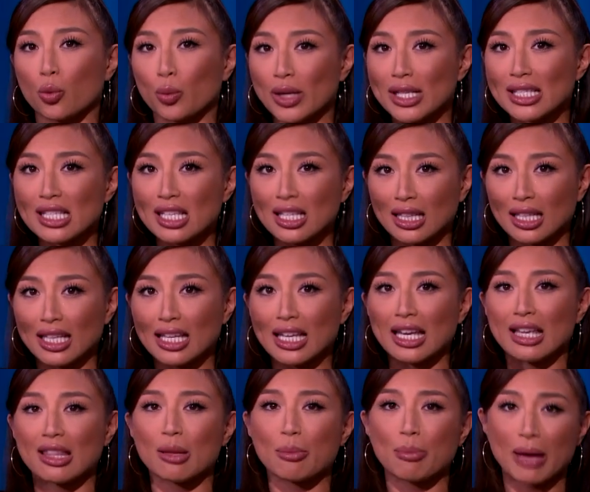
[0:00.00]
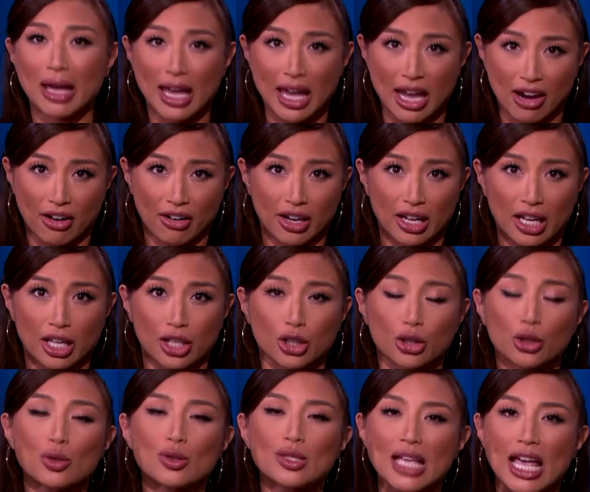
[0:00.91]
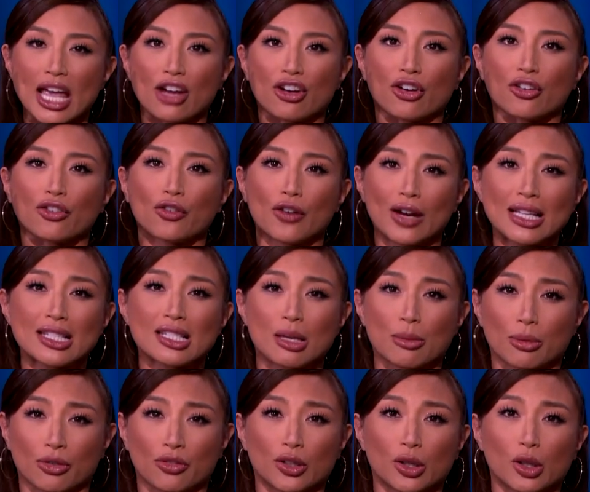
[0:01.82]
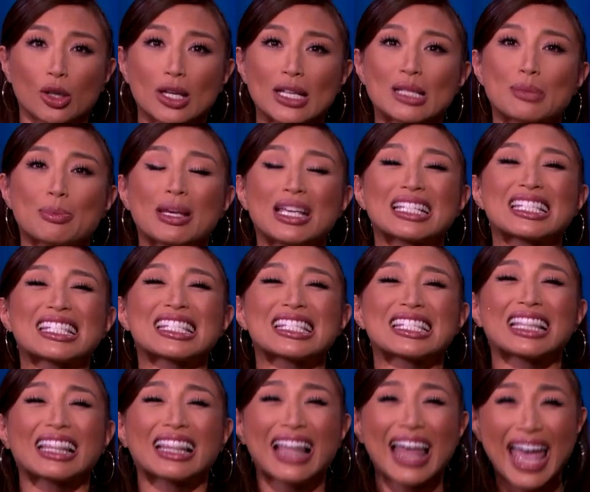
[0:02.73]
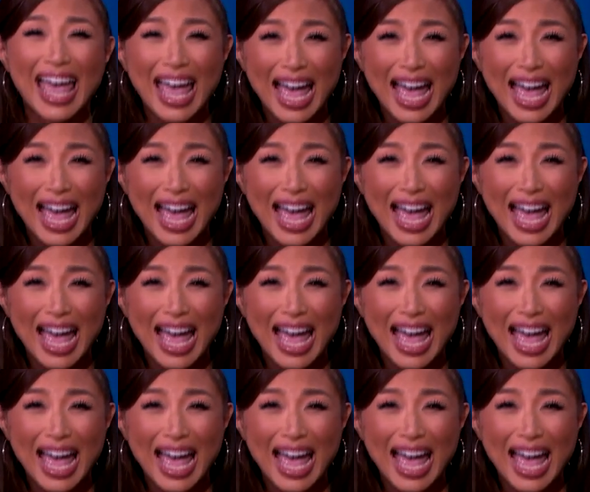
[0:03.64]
Recently in the Bay Area, mm. news anchor Frank Somerville Ooh, is being chill.